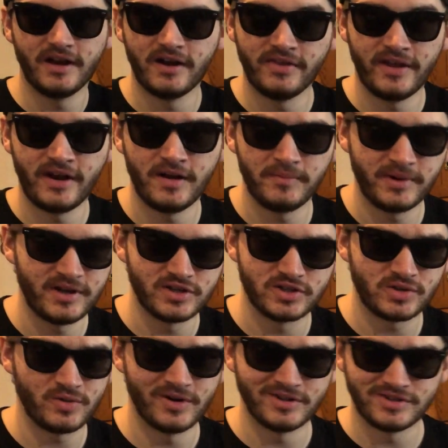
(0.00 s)
and then I'm gonna
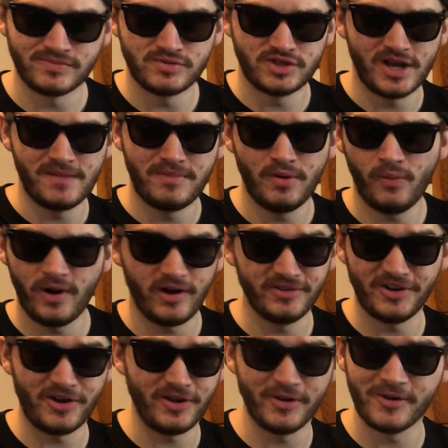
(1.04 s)
squirt some JB Weld
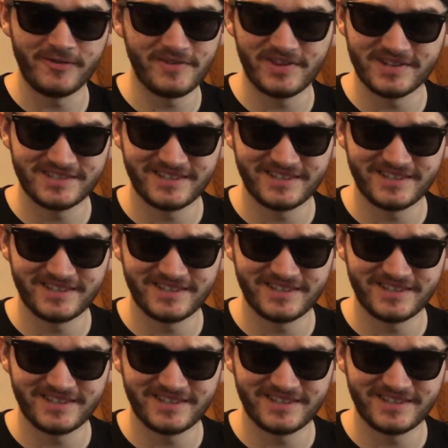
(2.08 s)
all over this